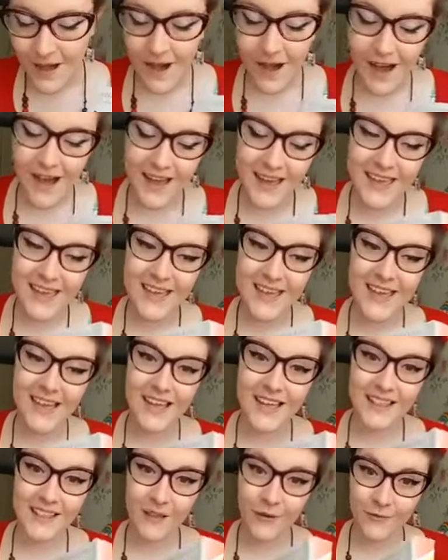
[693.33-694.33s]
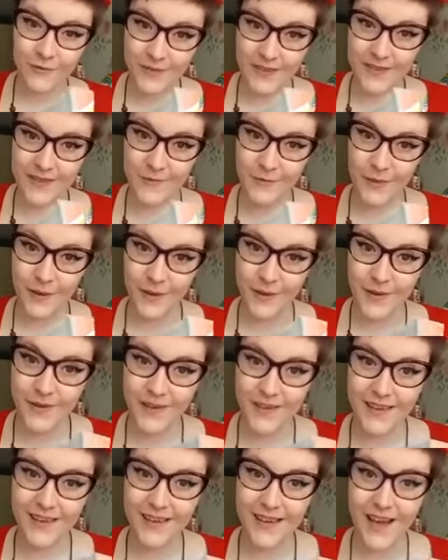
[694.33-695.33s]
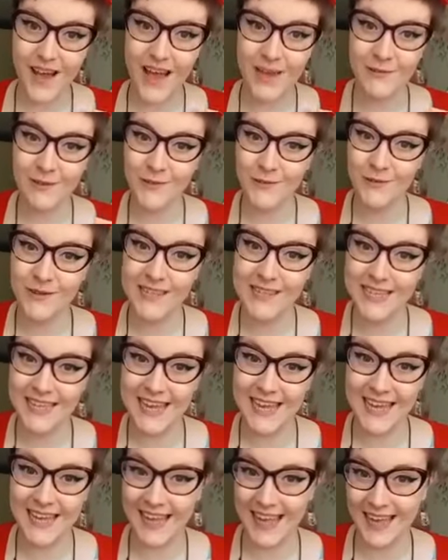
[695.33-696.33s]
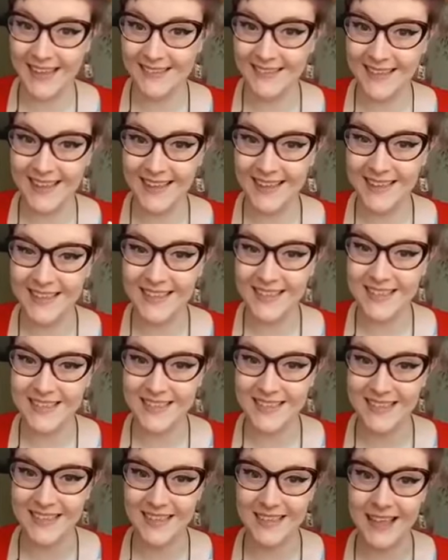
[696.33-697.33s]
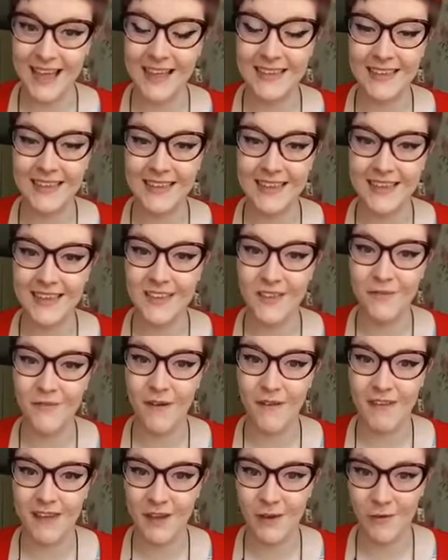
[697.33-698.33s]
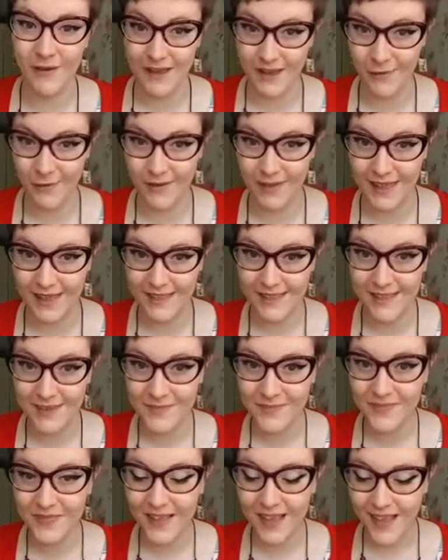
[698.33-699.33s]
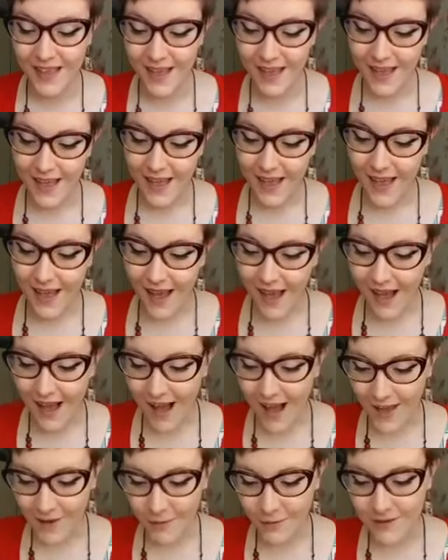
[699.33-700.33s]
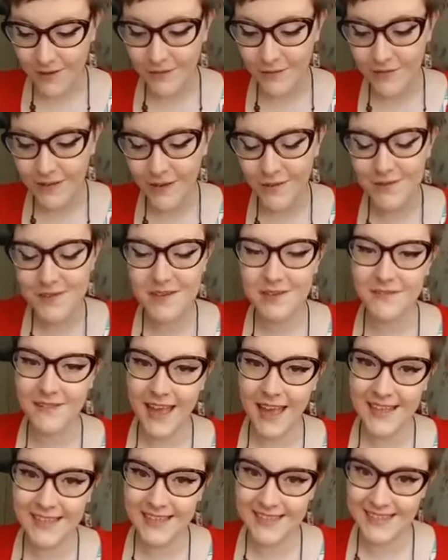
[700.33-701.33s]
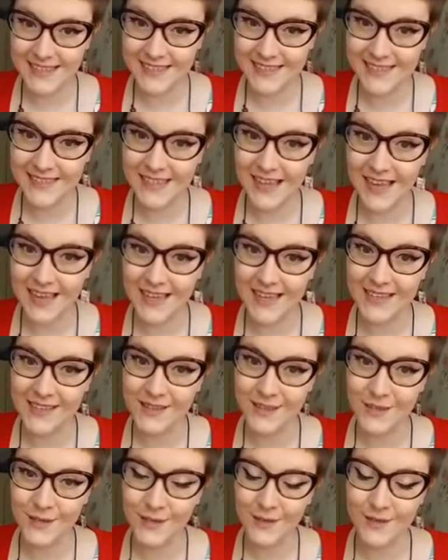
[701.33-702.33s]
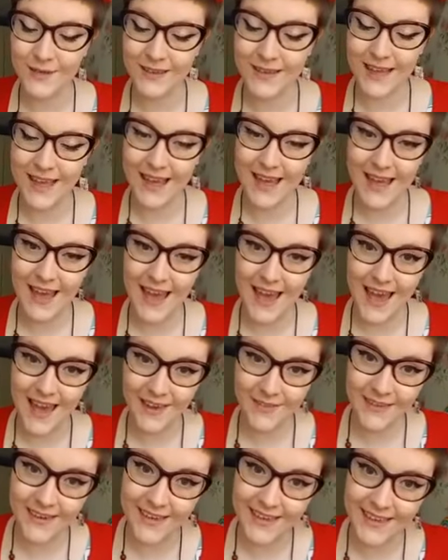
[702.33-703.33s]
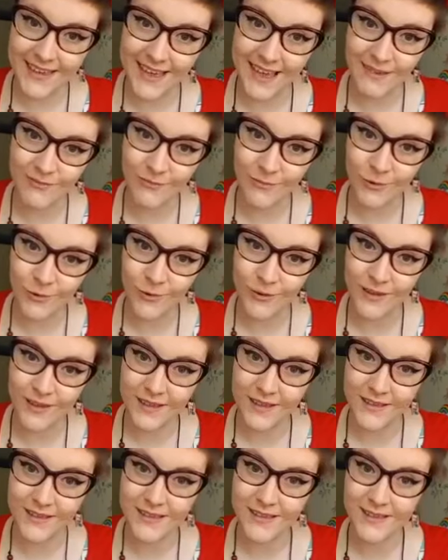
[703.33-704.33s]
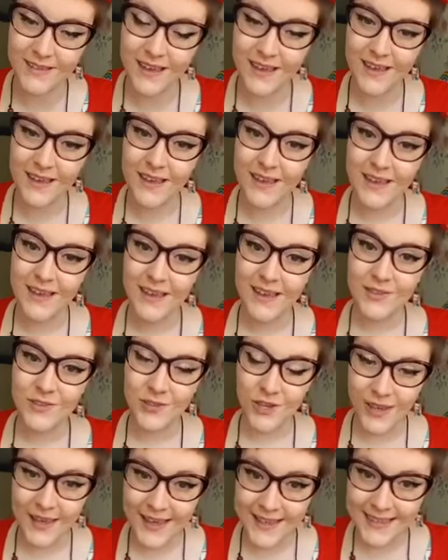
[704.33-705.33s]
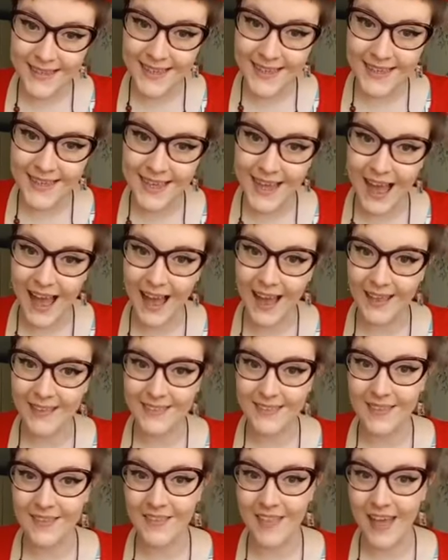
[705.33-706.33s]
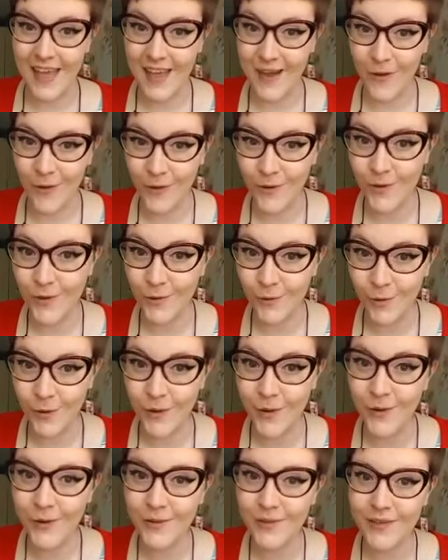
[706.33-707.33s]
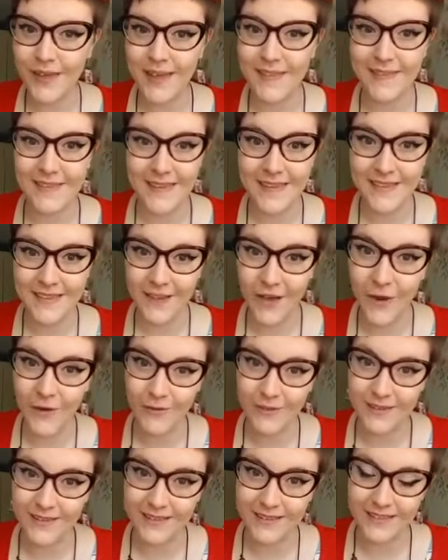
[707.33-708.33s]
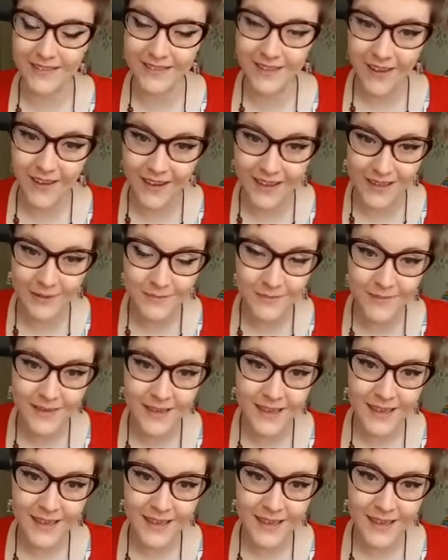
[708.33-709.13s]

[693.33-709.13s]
I love this book. I would read it again in an instant, and it is a very quick read. I would have loved to have gained an insight into Eric and Morgan's journey and their own growth in this current time,